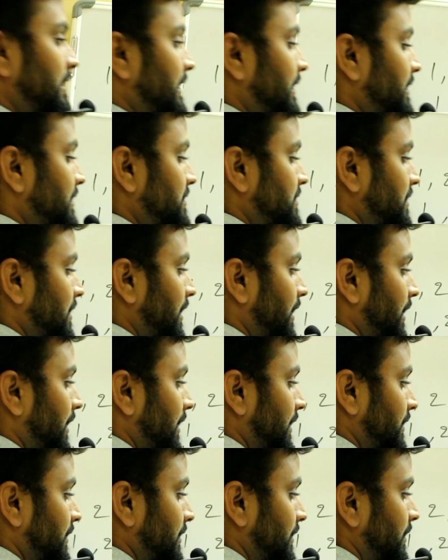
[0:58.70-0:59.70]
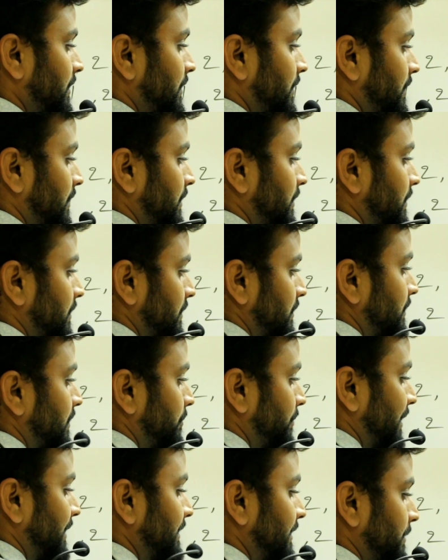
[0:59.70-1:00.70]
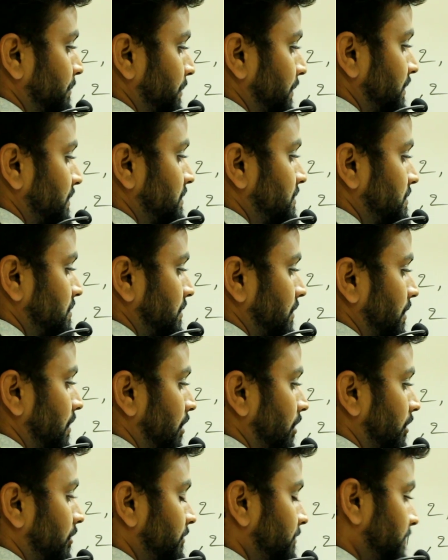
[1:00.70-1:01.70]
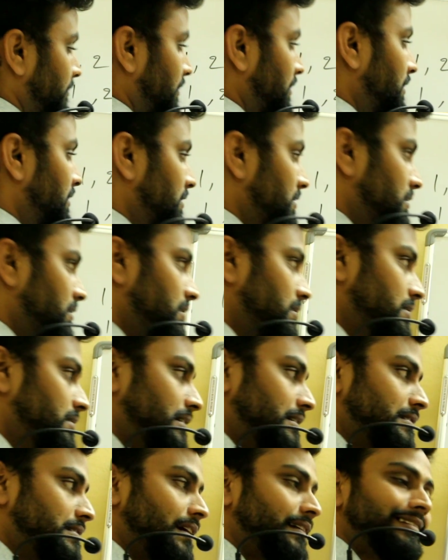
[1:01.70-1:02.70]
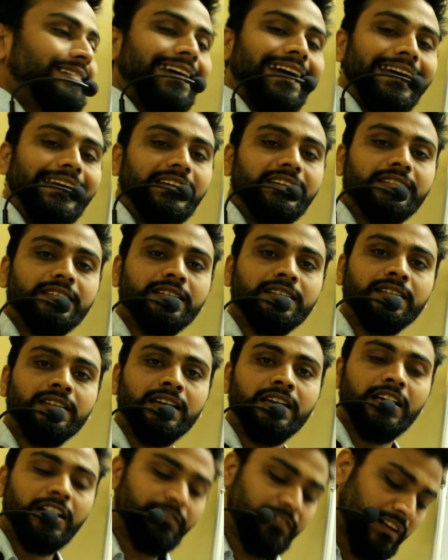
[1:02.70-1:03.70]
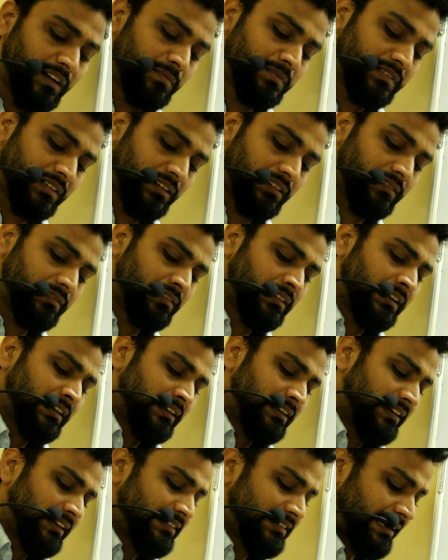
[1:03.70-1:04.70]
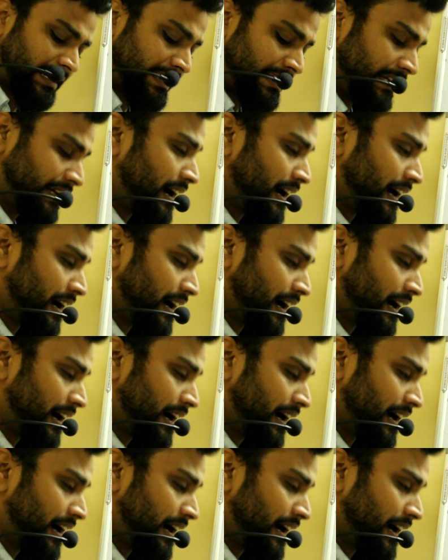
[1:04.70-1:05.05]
These are the multiples of 6 and 8. If you observe, is there any